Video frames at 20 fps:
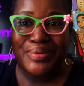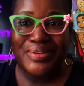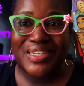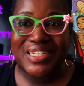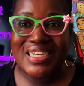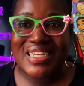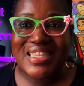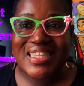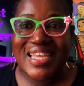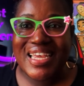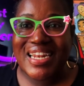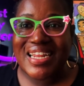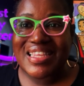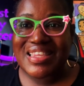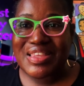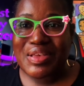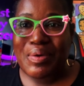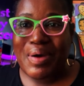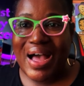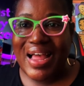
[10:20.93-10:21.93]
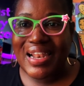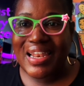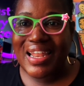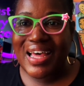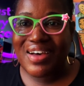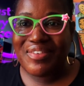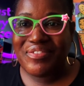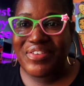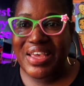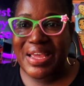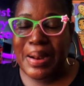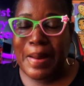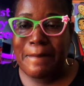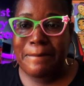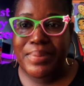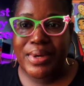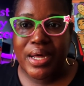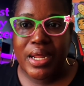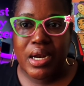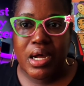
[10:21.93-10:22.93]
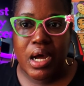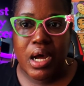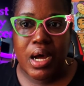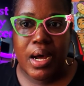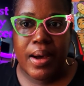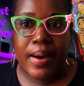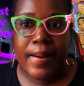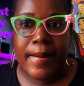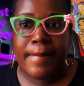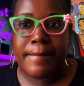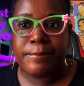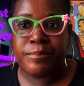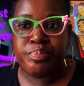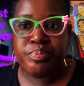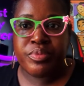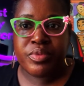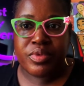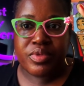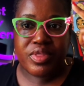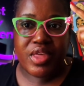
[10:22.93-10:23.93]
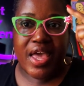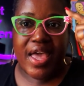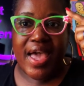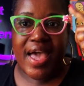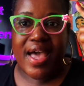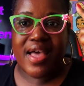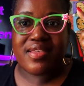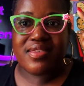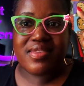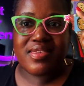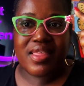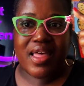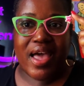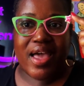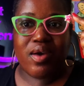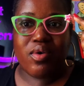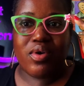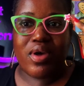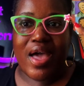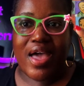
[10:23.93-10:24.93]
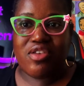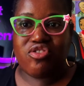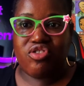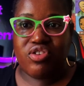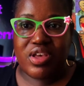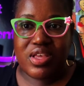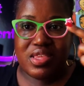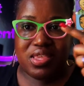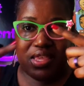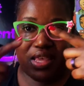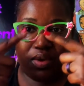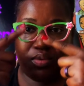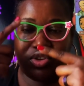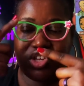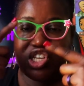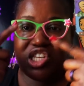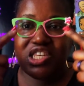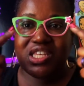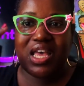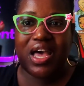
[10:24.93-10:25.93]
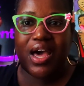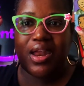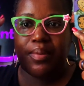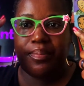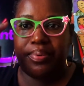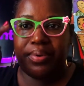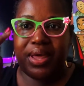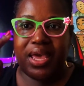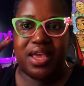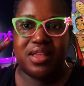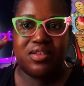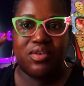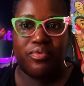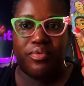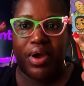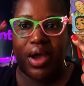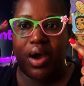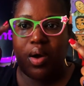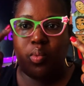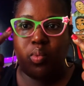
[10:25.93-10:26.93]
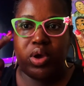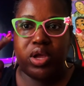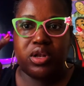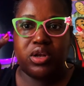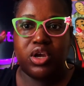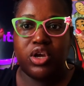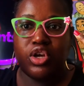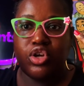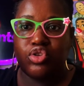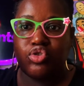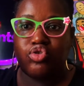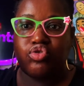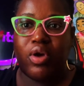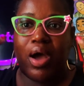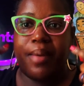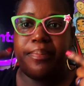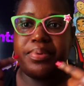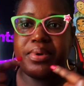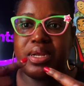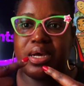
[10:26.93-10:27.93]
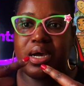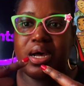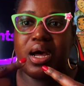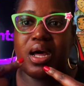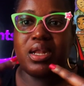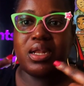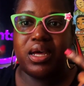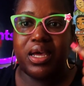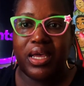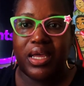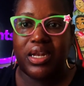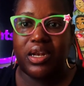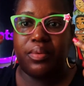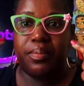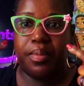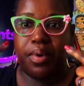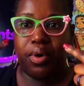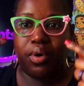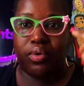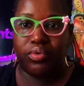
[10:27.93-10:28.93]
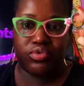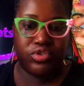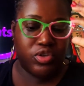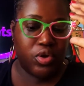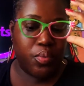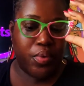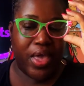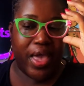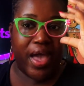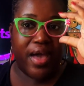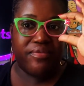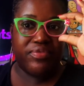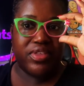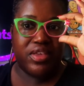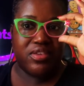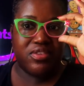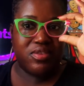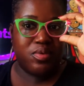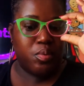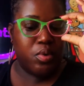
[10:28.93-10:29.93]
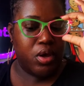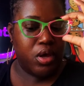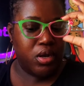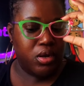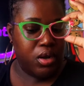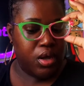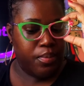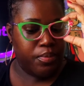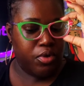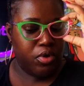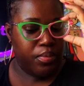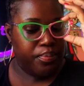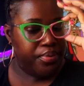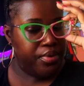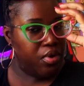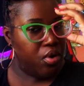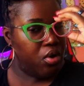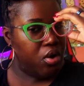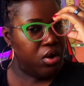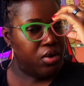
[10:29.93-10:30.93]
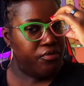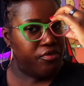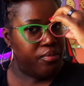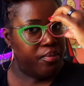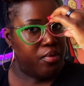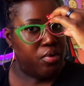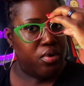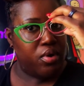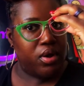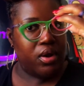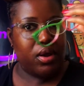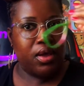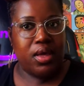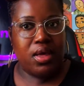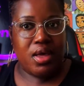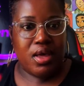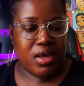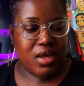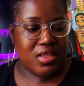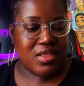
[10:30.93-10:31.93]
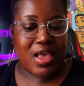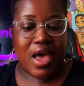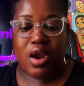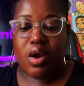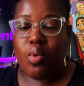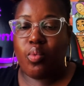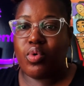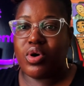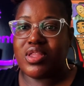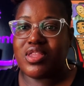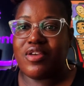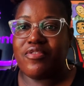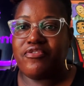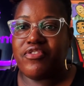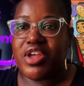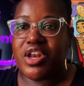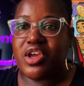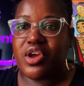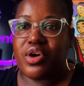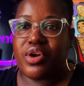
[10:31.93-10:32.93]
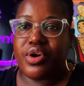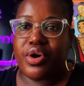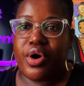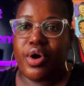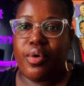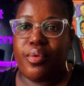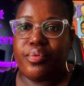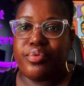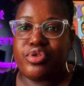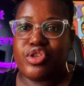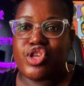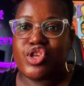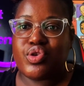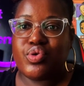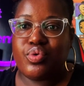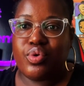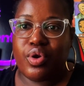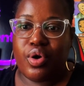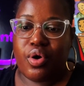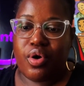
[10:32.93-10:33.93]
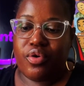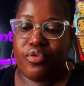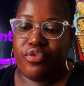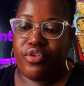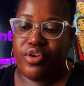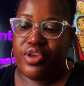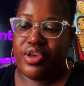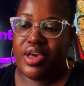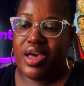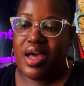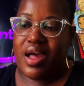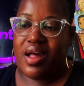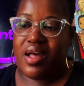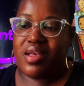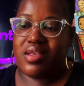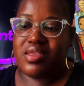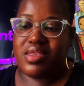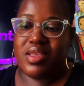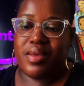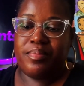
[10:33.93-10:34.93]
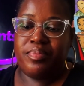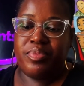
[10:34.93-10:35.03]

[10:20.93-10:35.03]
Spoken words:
She did it, so I love it. But it has like, as you can see, we just kind of played around with dropping the color in the mold. So we have this one. I'm going to put all of them on because I don't want the video to go too long for you guys.